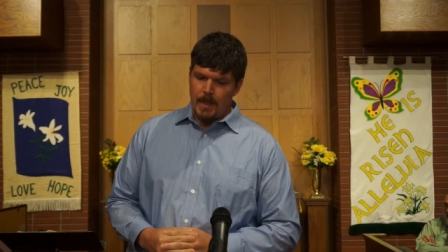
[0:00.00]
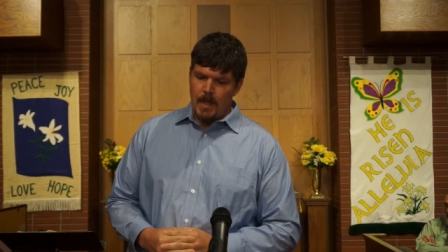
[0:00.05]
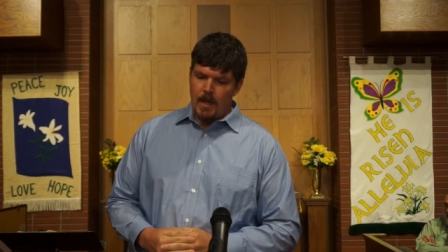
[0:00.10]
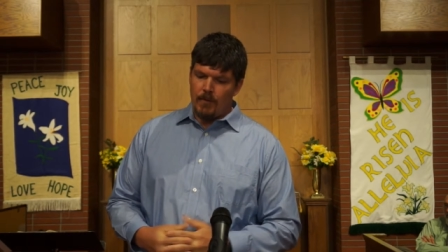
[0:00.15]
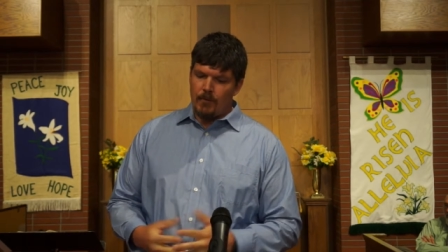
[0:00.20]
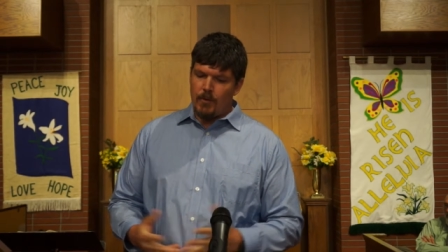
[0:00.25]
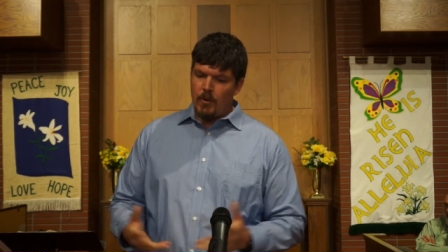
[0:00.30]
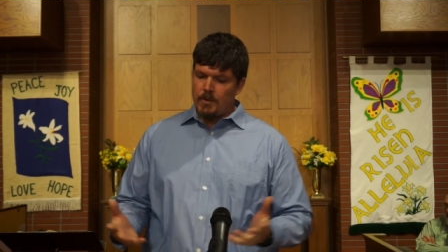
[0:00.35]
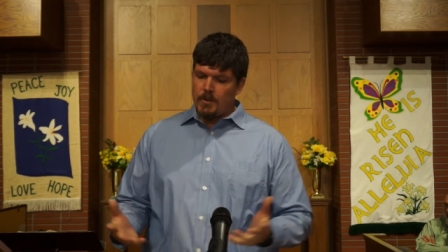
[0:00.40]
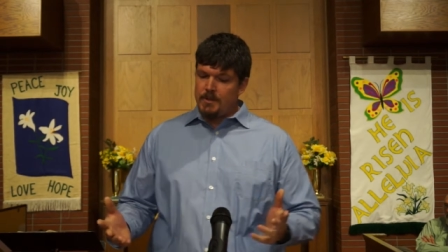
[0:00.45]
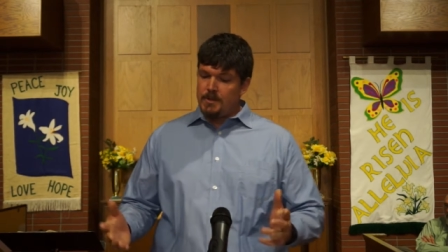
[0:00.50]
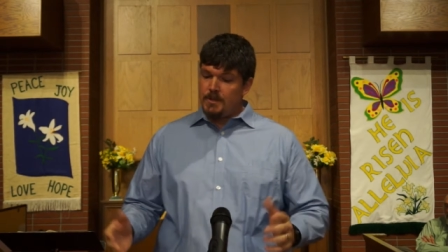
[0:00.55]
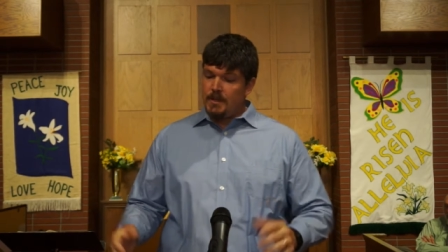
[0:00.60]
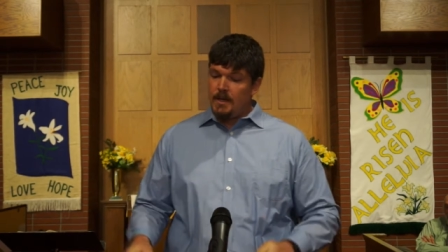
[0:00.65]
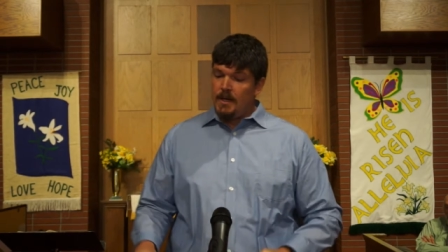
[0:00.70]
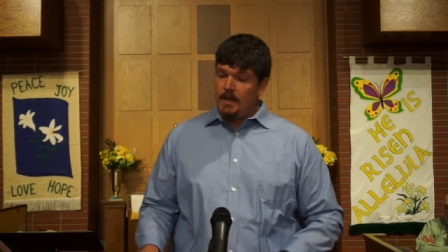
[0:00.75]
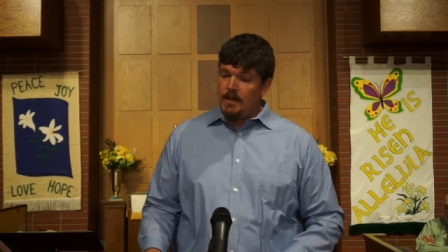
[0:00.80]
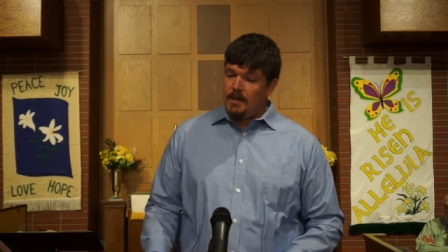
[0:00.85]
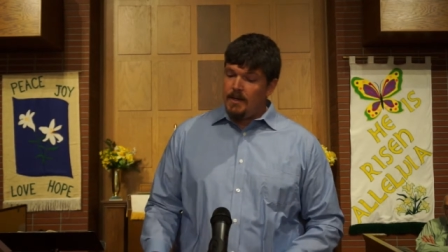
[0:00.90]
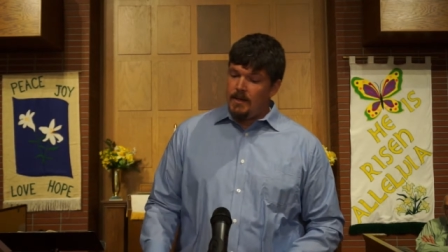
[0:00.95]
Of course,
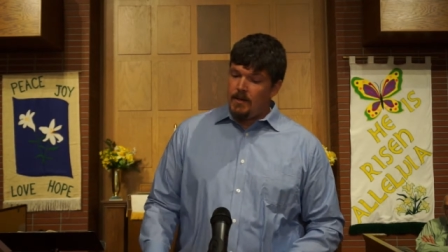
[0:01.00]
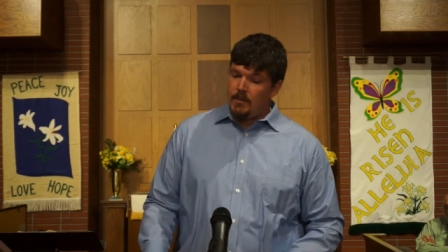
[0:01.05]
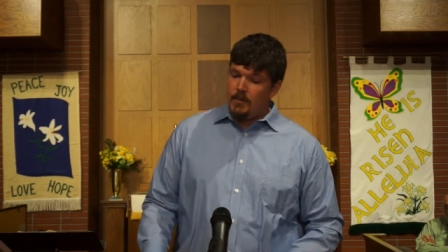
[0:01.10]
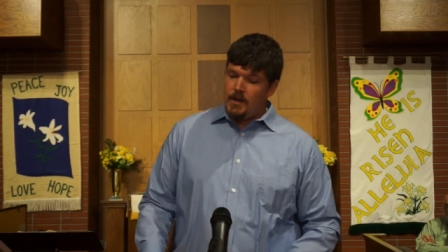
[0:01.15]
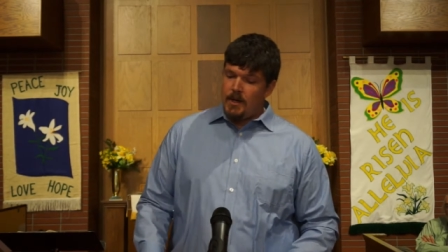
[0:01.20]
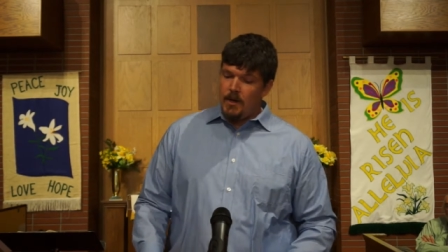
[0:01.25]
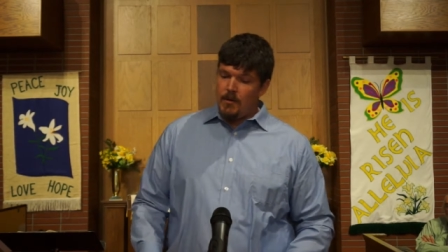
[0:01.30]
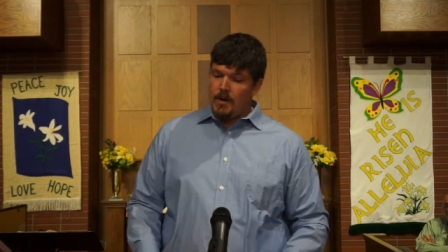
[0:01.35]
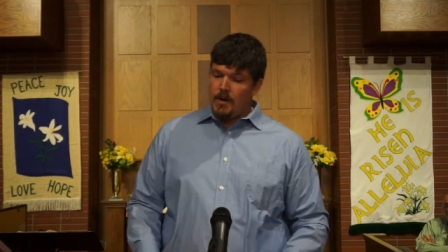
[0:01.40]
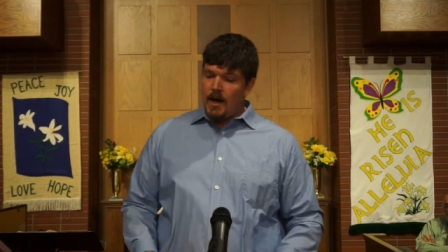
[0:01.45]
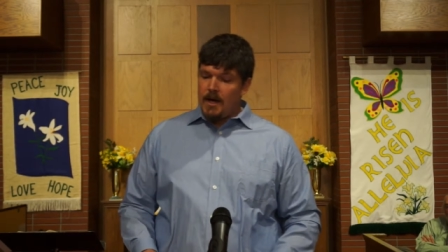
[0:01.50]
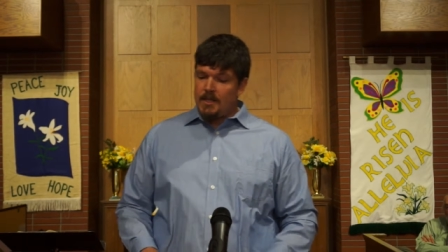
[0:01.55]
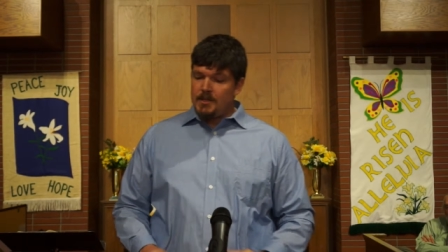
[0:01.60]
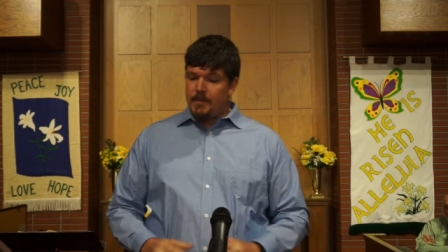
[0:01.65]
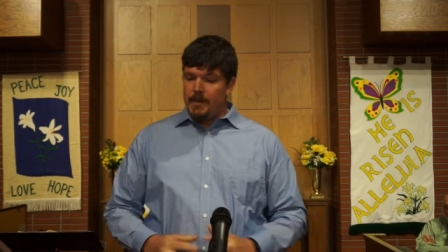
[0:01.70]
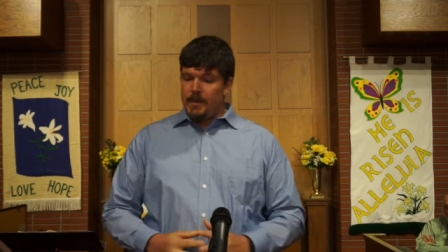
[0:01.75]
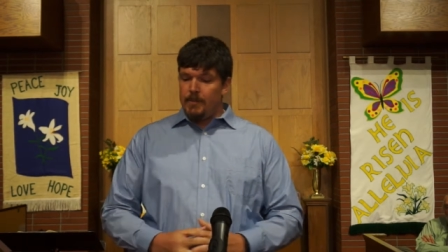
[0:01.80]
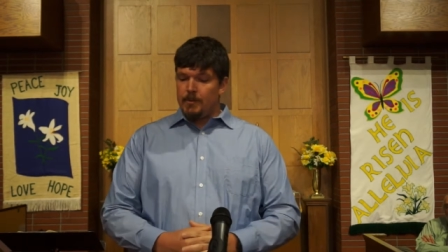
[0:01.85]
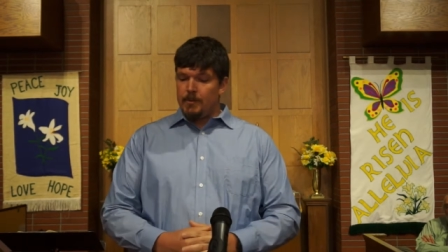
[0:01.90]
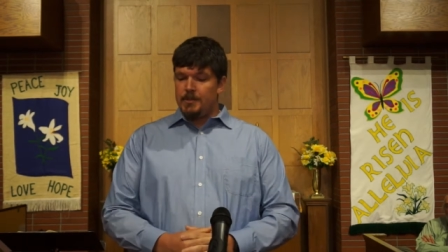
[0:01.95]
we know God's
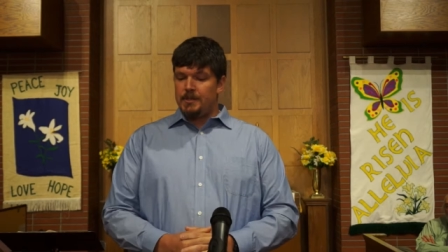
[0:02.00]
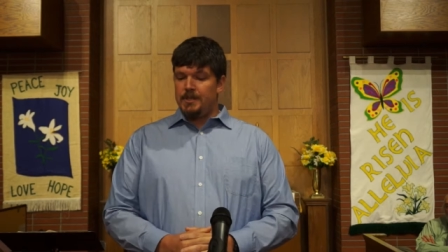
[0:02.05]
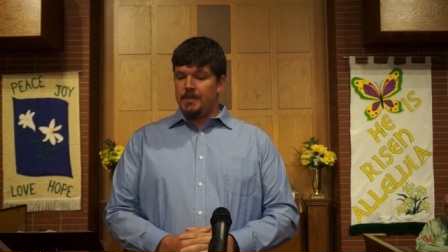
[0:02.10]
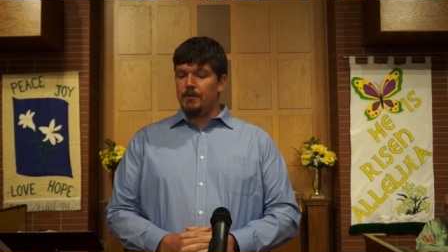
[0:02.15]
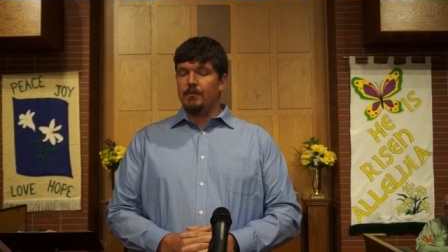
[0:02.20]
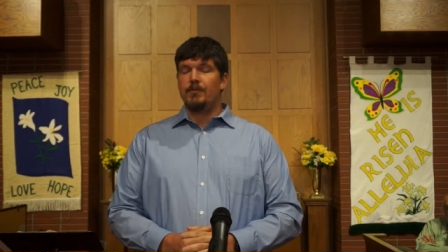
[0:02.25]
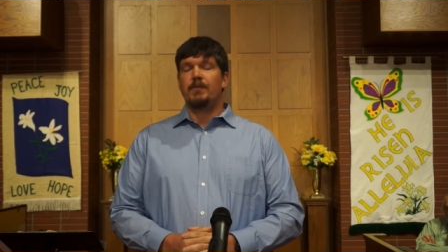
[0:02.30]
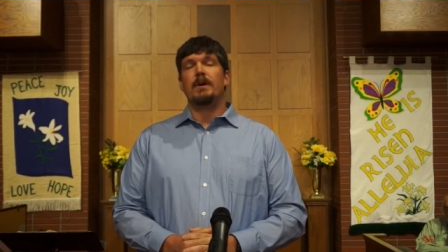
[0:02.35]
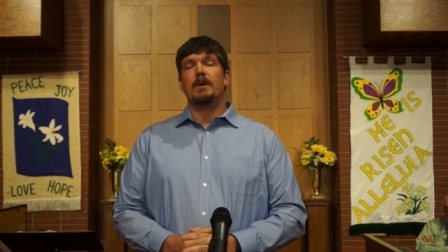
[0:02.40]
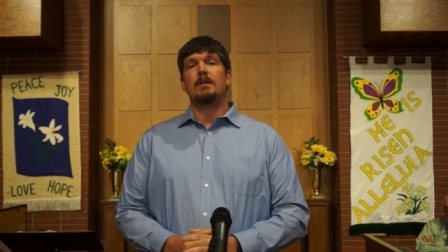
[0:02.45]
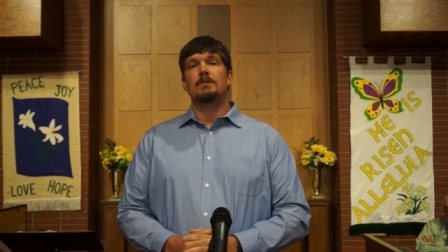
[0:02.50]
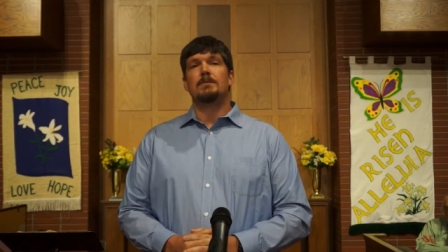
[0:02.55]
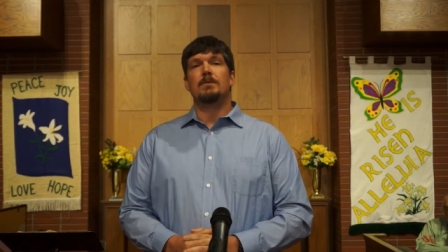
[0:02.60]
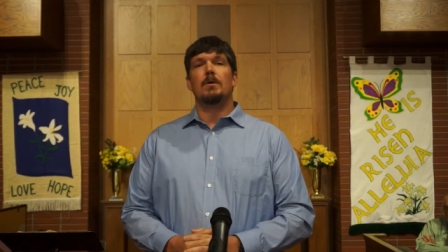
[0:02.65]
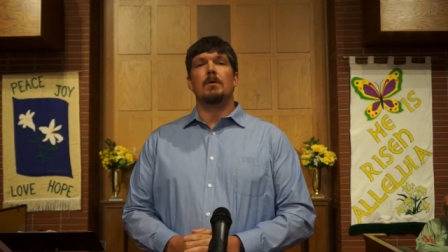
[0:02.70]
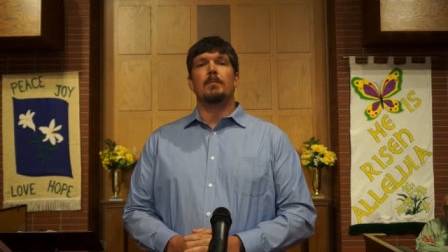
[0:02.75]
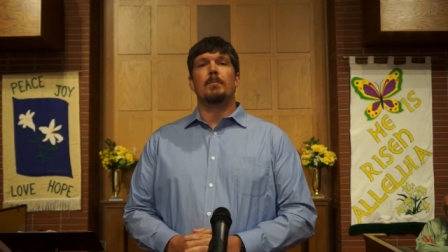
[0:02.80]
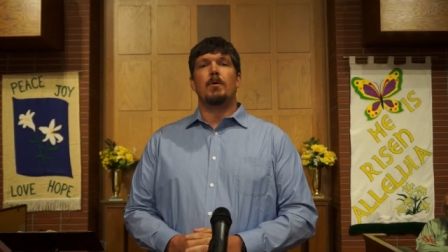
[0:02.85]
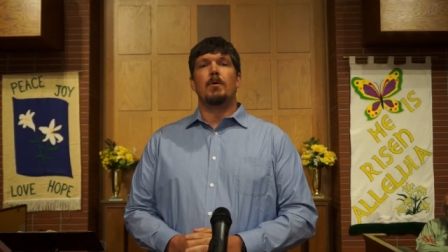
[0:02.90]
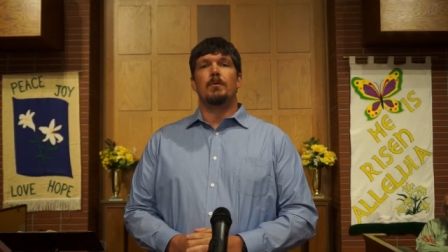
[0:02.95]
people still fail to
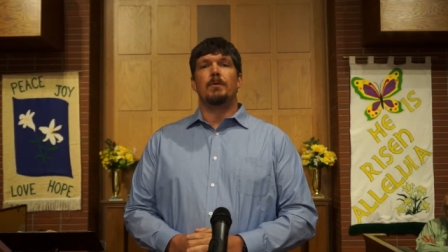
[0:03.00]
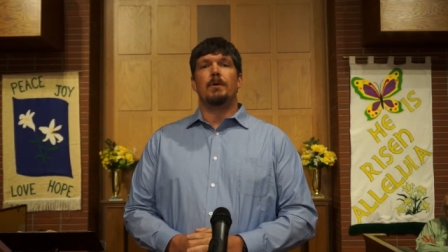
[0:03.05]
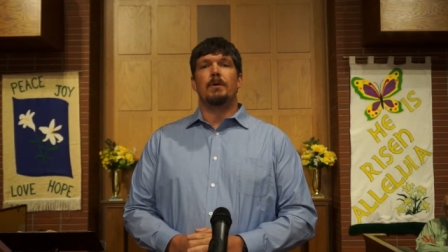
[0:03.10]
uphold